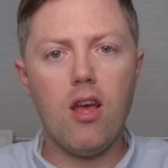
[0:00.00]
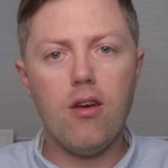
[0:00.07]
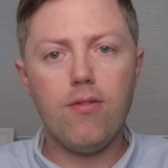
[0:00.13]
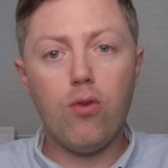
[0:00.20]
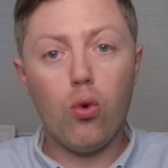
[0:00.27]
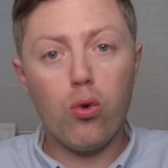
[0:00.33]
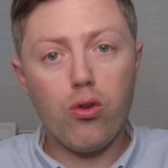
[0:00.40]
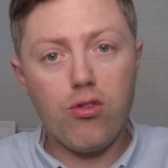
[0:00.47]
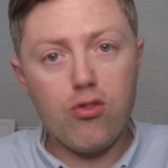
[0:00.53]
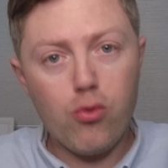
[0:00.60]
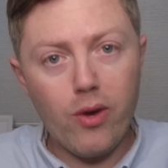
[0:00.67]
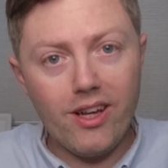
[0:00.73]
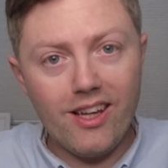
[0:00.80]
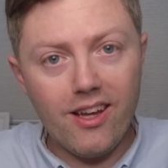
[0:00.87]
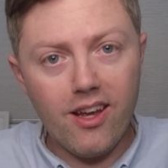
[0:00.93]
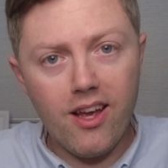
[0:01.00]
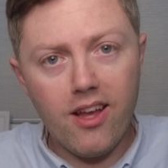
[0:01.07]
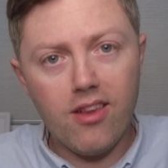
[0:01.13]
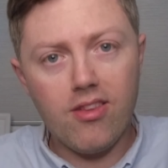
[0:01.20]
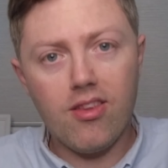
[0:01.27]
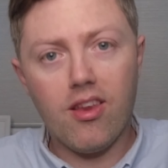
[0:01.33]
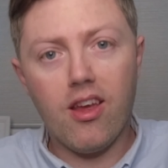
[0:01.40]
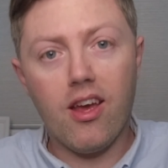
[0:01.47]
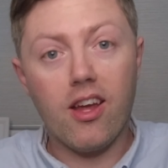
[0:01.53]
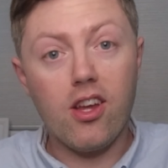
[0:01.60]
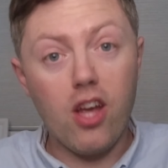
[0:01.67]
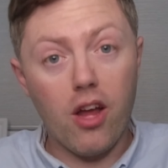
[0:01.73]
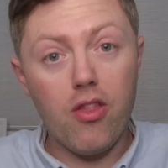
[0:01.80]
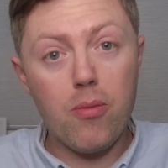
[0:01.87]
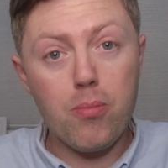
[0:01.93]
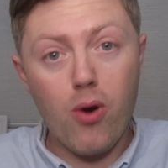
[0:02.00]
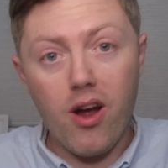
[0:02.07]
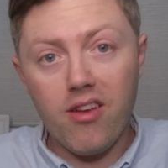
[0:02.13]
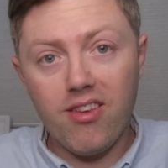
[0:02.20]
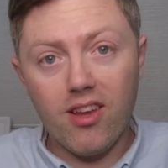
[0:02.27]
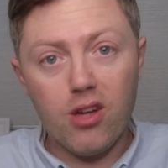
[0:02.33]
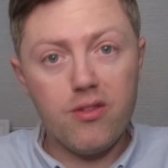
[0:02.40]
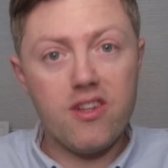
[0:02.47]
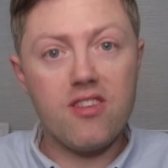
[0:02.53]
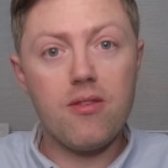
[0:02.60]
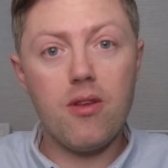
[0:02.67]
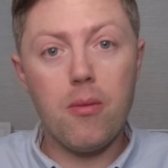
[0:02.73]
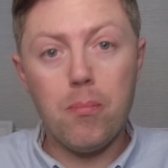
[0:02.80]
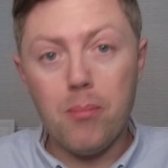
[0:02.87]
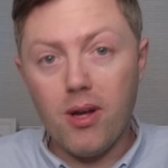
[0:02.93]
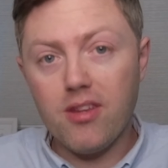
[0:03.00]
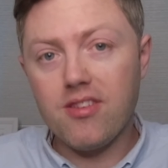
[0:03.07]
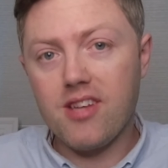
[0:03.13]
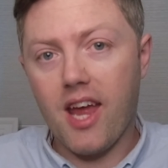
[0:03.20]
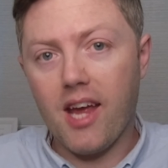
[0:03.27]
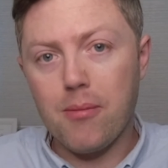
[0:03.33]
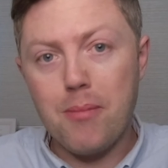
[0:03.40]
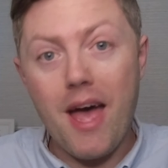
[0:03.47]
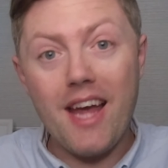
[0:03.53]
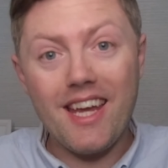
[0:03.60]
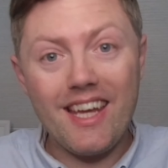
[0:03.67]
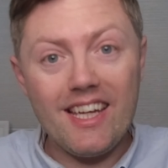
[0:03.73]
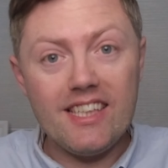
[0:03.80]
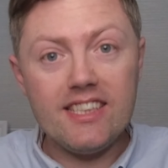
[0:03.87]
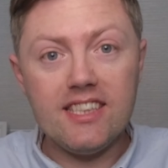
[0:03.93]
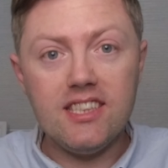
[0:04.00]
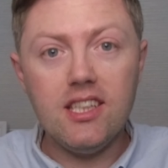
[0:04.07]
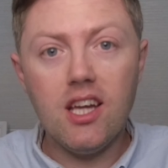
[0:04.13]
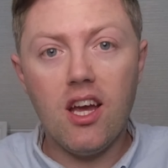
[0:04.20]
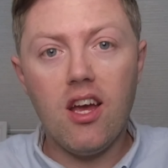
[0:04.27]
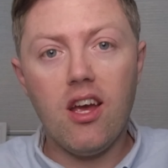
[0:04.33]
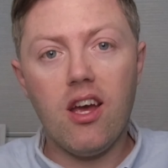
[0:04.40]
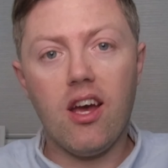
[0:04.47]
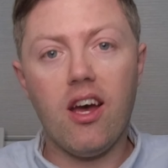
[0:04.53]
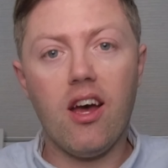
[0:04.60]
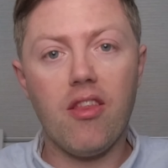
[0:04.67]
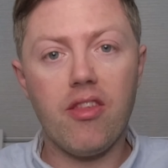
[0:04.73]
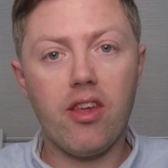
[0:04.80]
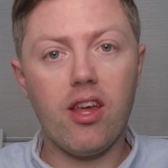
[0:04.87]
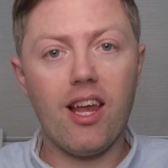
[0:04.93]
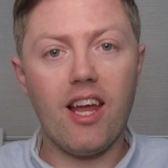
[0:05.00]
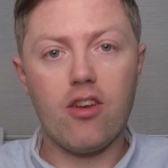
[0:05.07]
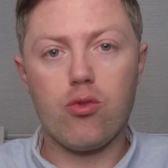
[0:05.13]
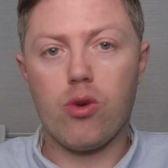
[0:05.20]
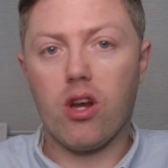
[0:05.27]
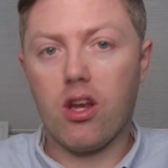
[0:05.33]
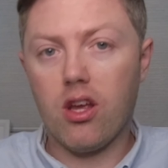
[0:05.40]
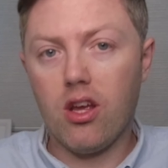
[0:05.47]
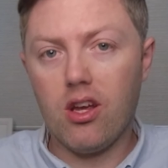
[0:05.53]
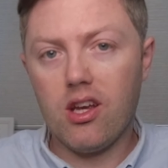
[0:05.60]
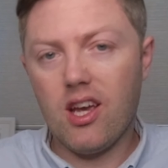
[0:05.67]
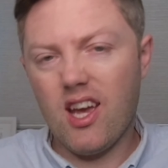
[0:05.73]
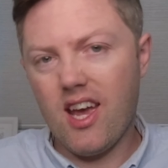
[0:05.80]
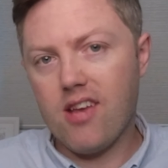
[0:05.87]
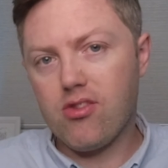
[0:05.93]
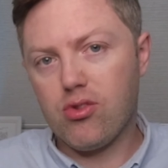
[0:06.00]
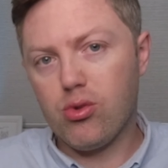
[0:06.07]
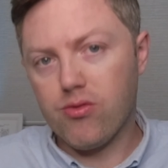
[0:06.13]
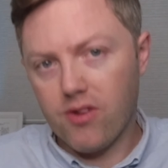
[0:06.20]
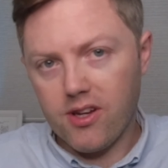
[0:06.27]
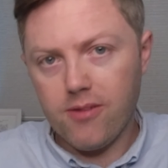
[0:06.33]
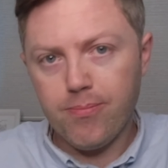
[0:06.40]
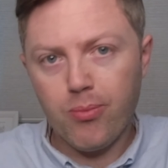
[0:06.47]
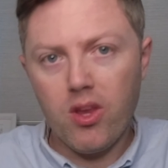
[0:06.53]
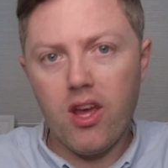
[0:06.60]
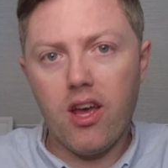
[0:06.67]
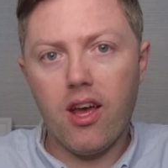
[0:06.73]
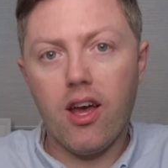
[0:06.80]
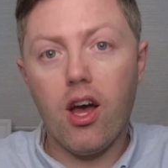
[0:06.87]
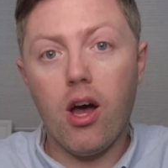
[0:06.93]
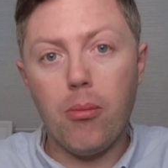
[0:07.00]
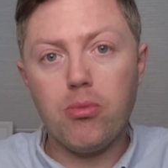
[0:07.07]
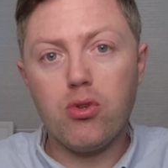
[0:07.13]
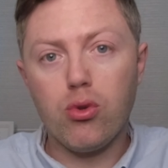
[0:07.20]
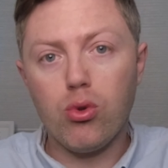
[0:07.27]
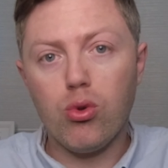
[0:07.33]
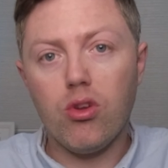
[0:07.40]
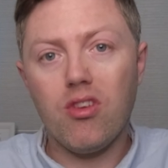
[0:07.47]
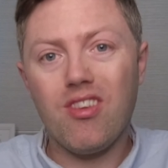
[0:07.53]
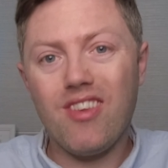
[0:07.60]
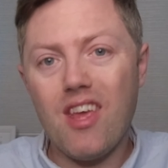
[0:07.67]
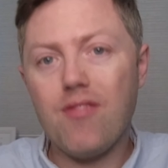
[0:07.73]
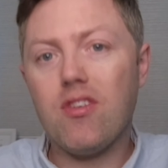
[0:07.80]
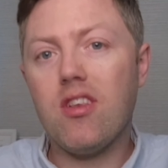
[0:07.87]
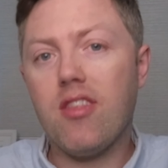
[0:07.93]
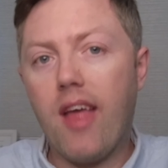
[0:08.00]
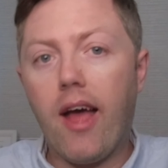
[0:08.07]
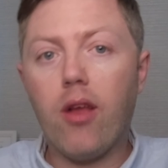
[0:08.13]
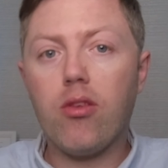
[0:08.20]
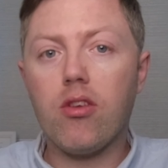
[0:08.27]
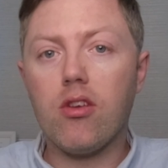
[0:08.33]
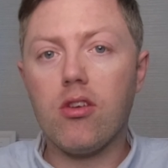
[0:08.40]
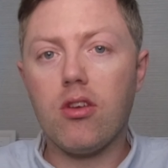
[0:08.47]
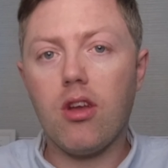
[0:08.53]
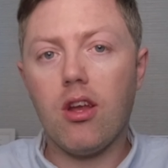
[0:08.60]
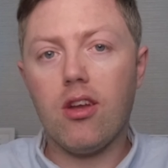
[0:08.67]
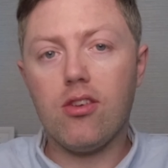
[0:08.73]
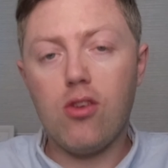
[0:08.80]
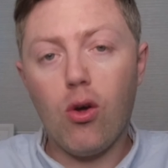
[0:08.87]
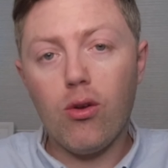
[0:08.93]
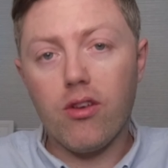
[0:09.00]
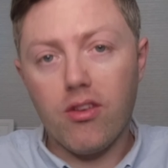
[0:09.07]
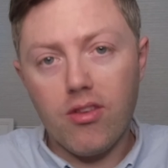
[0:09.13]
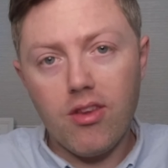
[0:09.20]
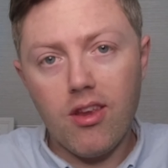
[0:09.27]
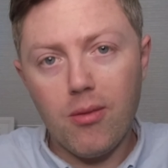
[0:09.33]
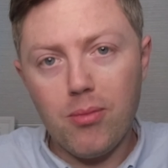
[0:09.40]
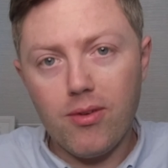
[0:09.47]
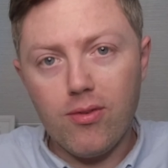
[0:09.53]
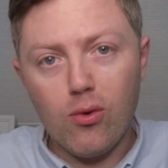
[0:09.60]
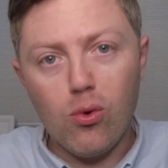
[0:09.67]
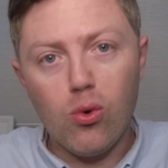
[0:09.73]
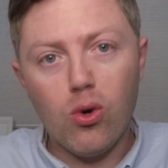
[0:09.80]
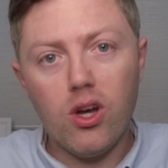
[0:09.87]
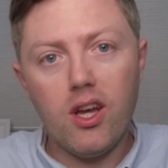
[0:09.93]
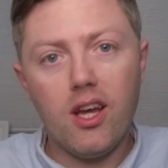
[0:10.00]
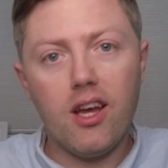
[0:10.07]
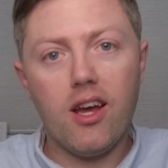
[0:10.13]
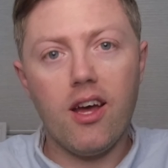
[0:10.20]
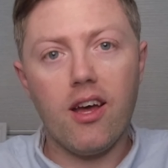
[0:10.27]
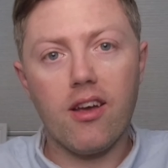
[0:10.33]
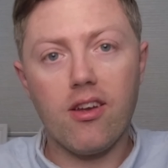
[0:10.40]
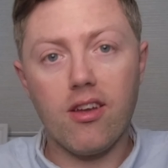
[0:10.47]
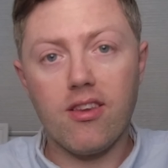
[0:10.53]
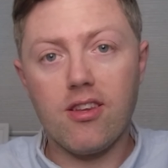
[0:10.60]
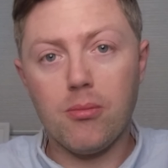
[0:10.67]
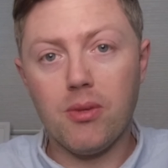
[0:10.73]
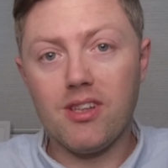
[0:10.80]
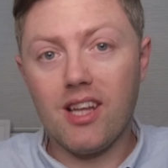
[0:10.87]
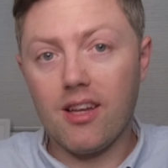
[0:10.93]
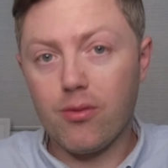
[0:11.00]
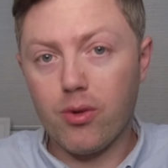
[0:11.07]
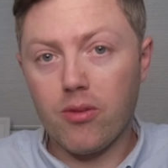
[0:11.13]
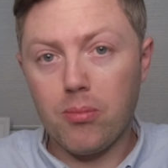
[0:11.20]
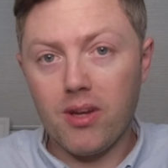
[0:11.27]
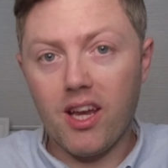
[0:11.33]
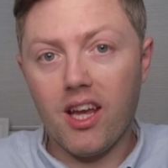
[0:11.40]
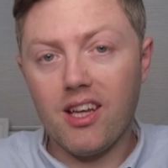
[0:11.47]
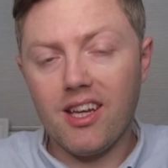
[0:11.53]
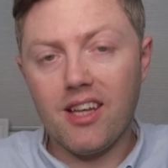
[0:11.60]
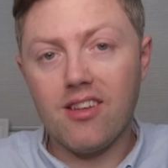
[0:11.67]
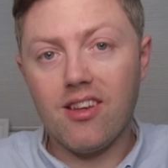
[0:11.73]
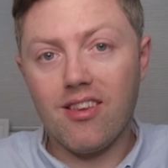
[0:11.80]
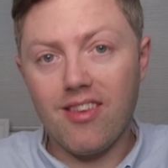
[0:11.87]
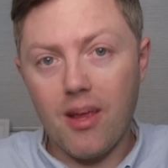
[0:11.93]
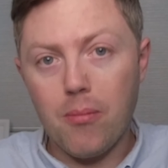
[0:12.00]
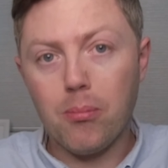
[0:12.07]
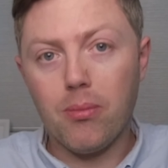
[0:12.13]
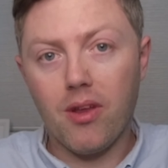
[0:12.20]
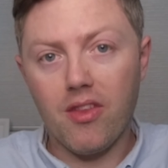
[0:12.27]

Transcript: Ford Australia has cut the pricing of its Mustang Mach-E, the electric SUV, up to $7,000 before customer deliveries begin in December